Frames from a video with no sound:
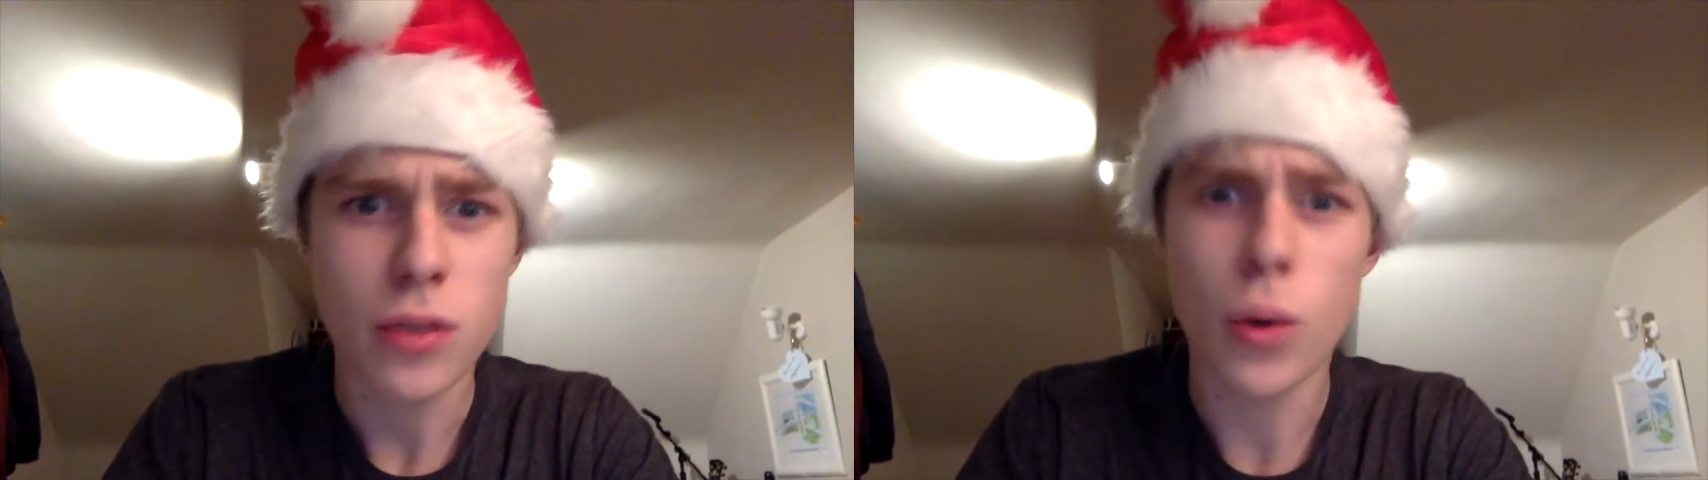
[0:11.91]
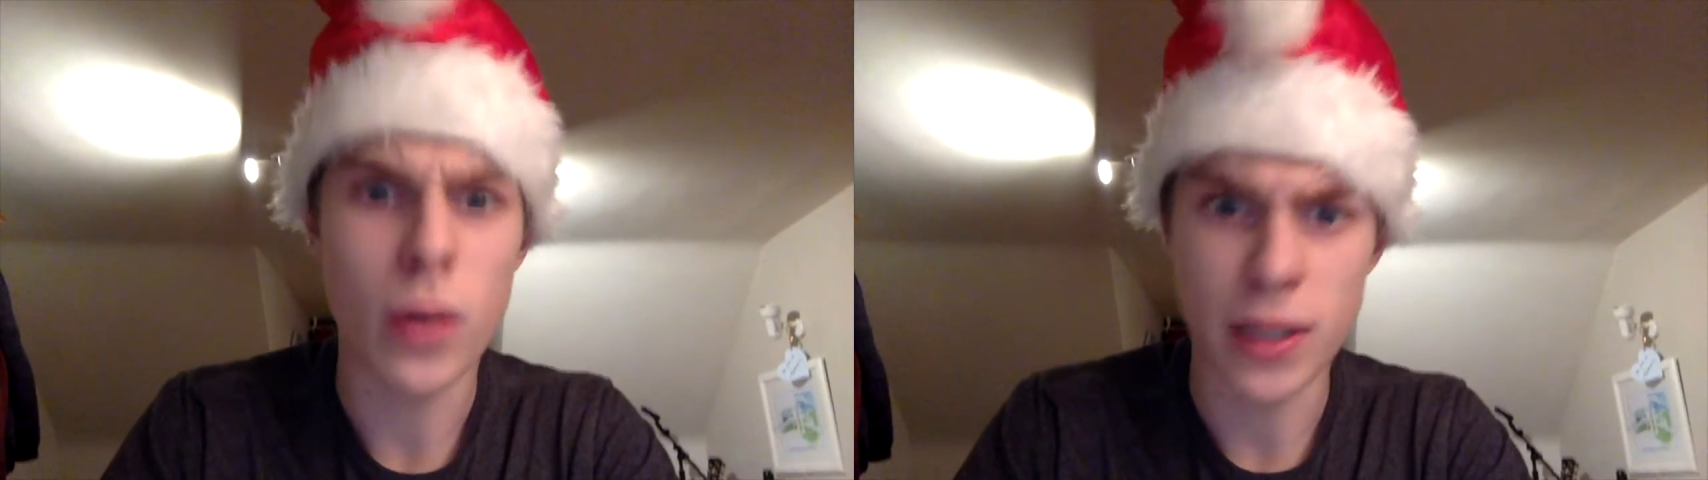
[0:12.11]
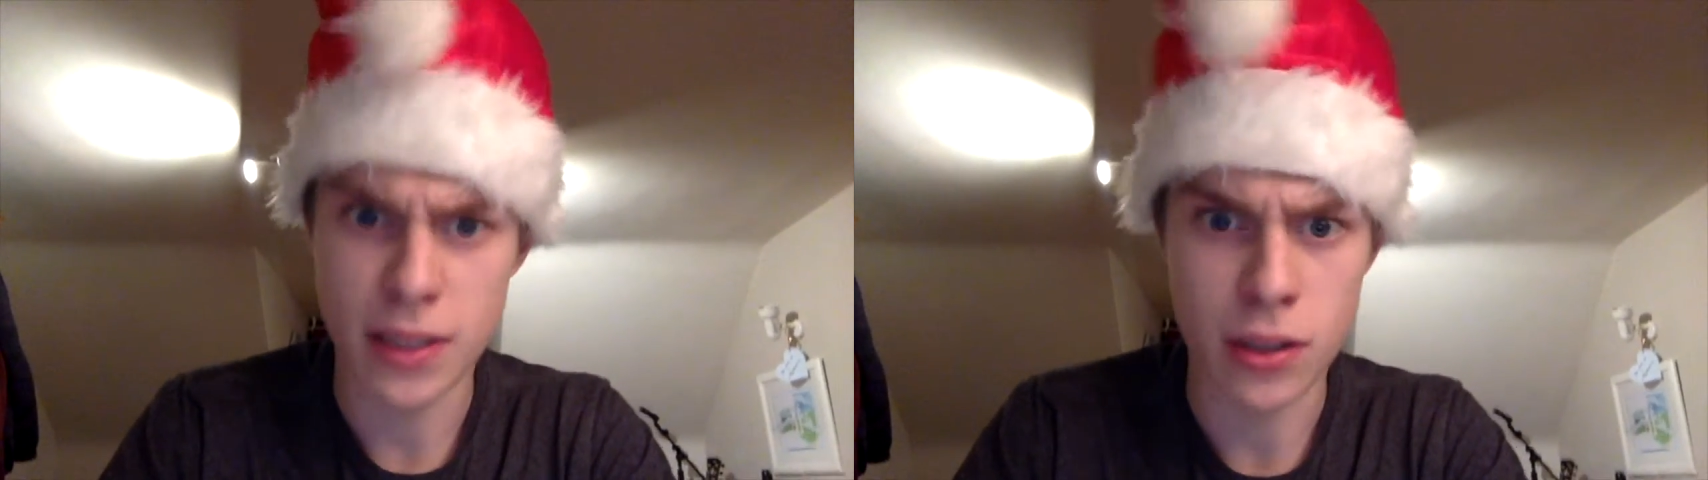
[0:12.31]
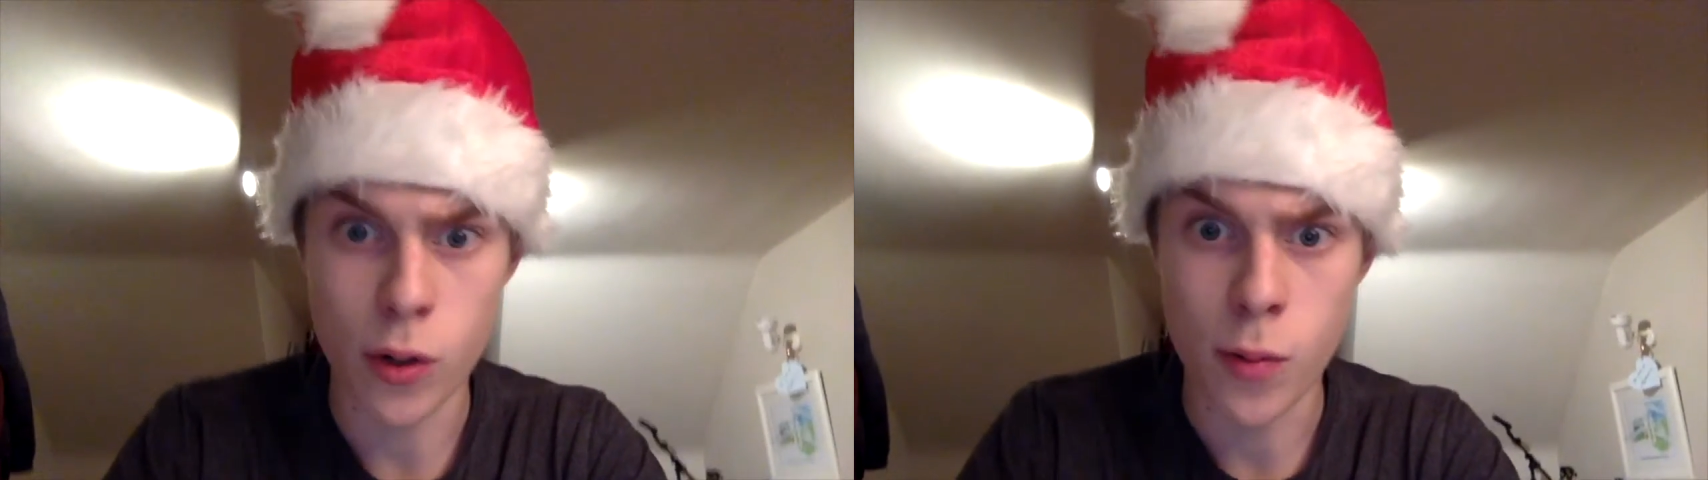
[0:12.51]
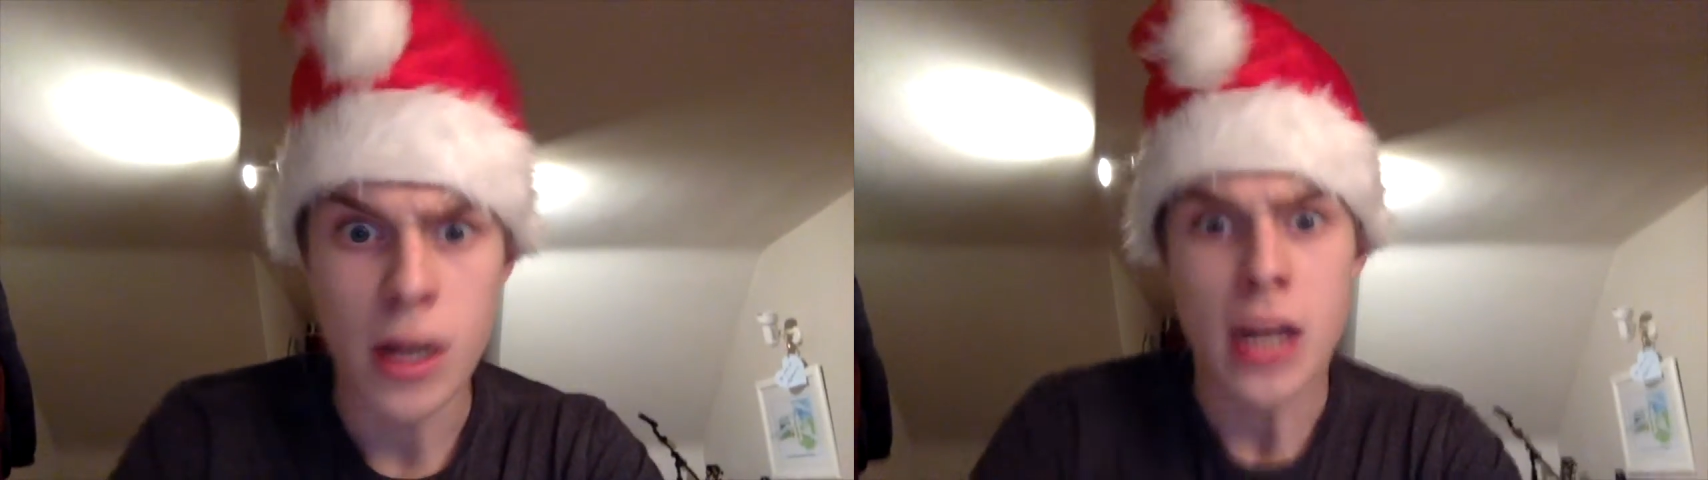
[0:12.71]
don't listen
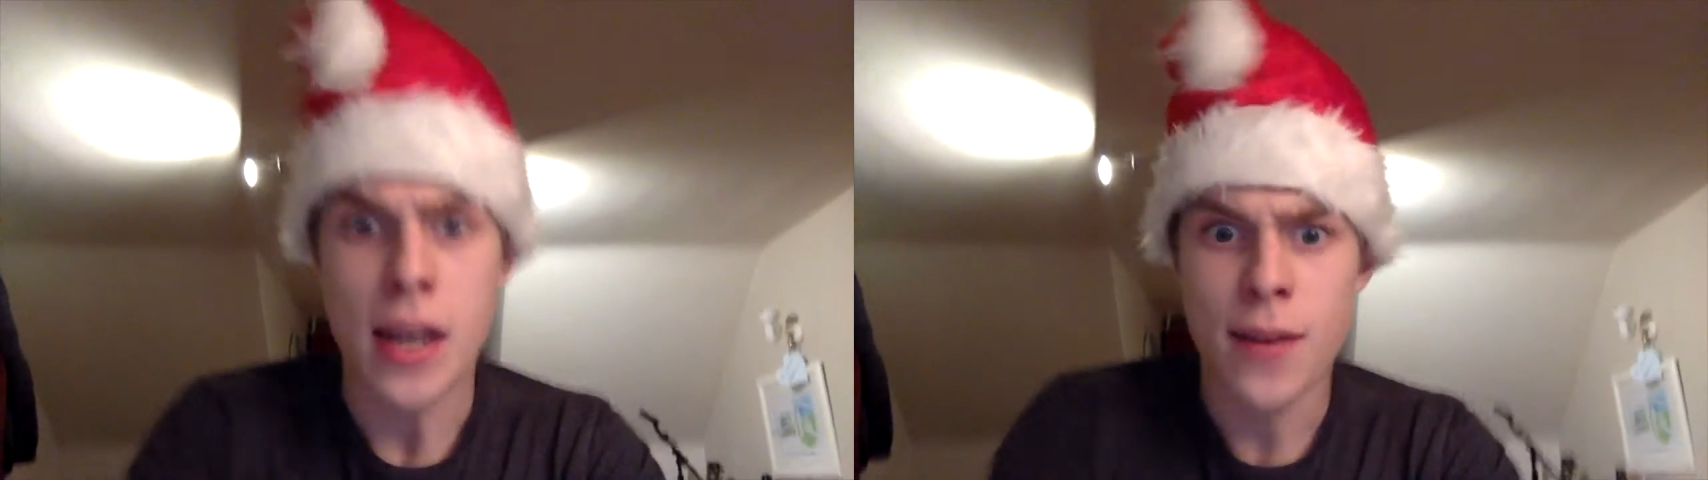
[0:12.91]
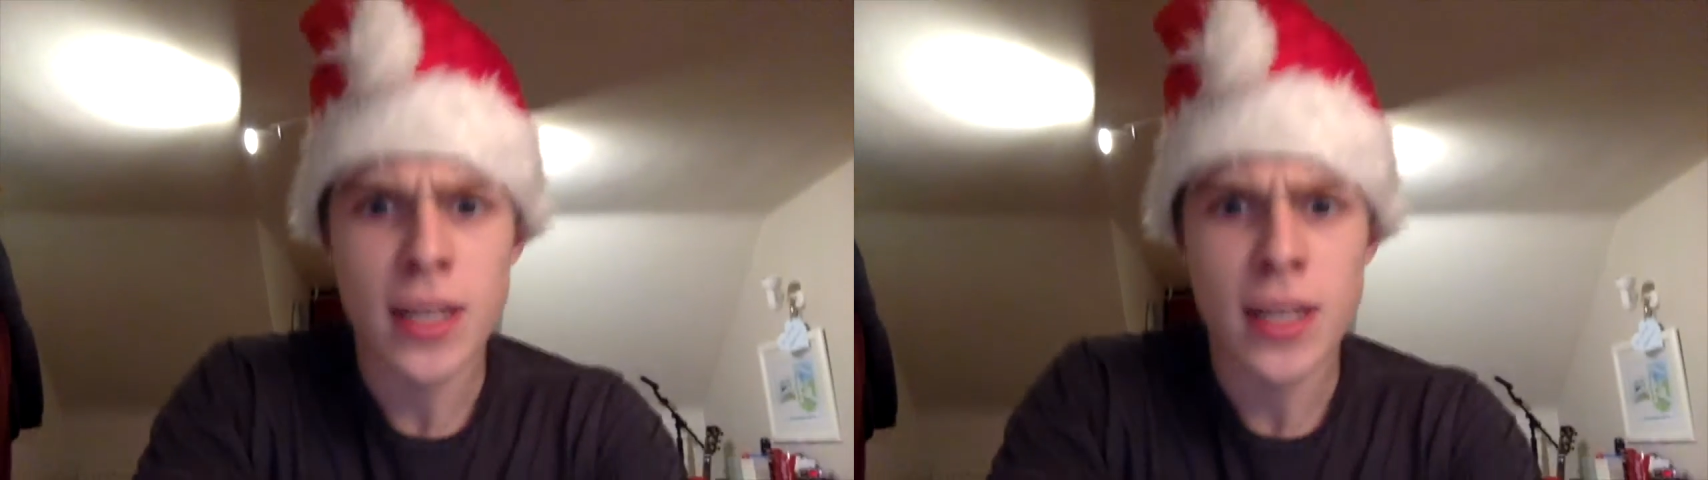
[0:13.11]
to him.